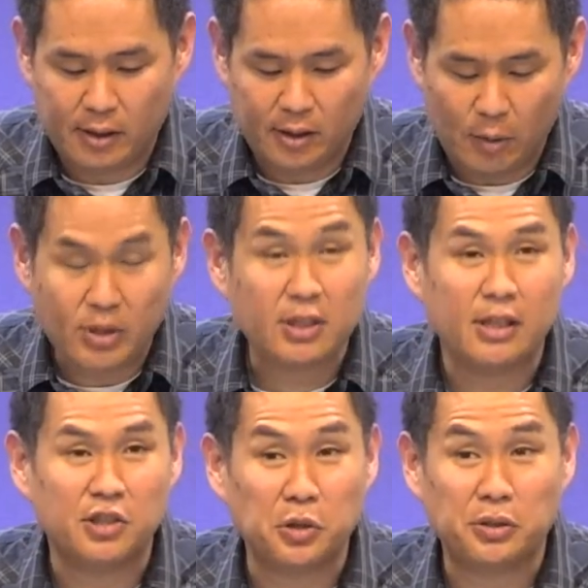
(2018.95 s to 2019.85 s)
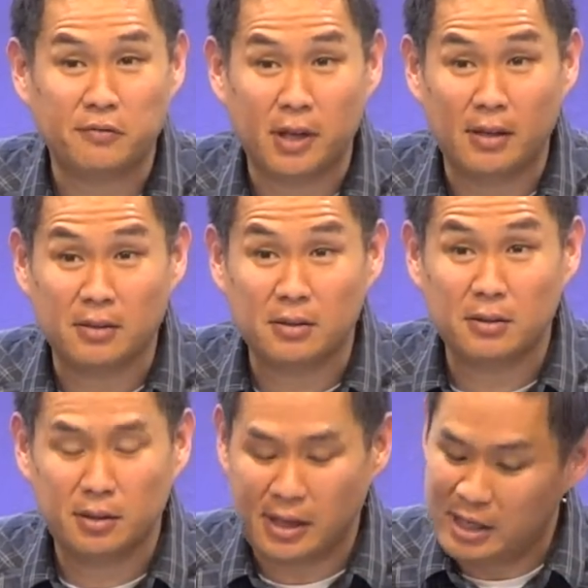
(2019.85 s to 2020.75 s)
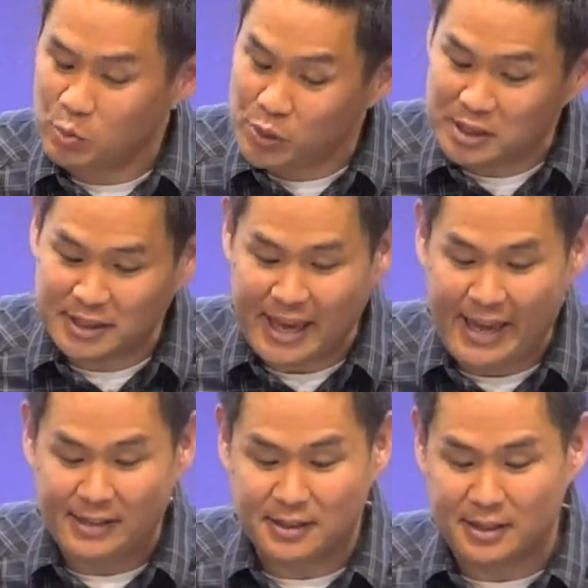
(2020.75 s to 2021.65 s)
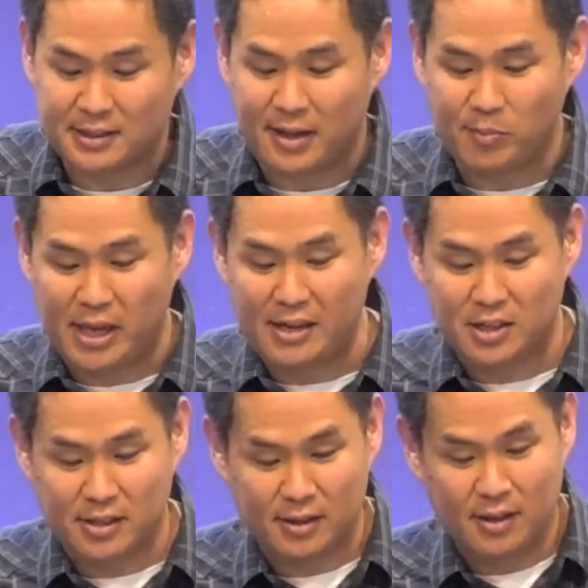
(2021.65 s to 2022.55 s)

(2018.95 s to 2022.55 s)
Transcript: And we see that Joseph does. He withstands this temptation.